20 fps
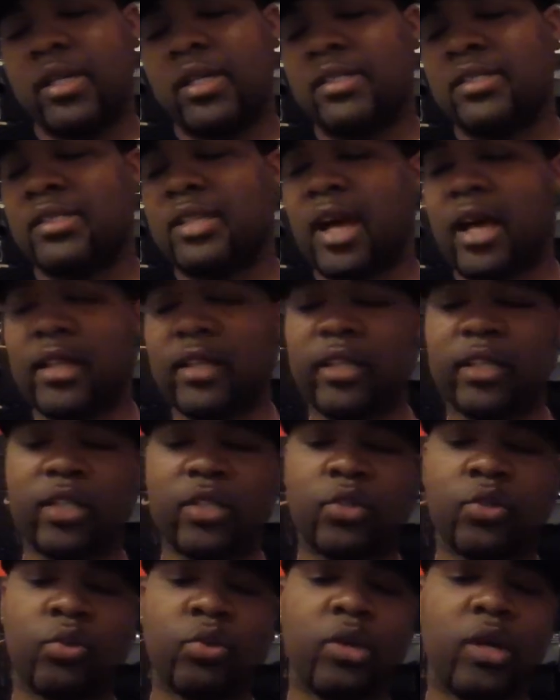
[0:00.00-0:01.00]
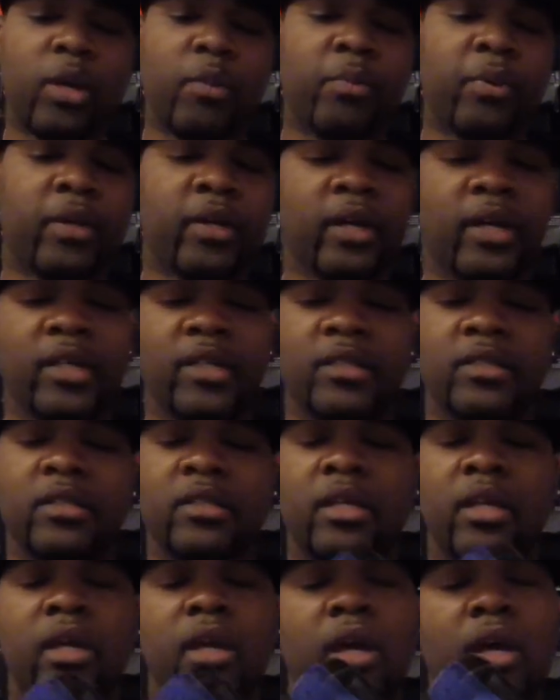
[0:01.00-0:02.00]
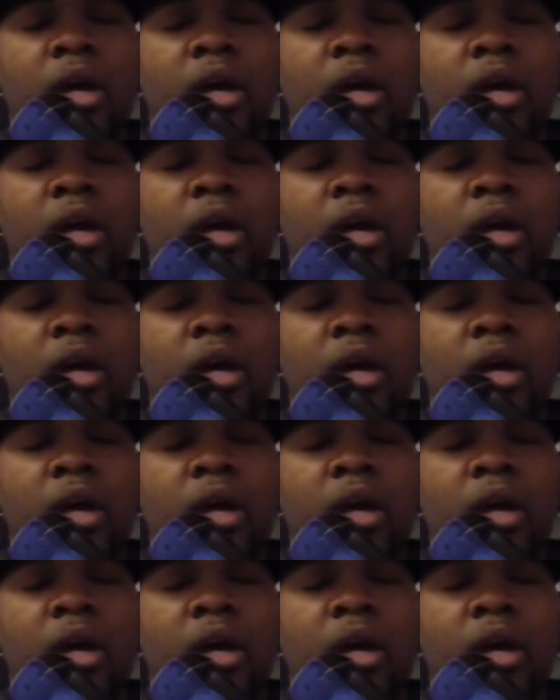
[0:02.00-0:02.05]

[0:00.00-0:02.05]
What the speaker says: It's not looking too good because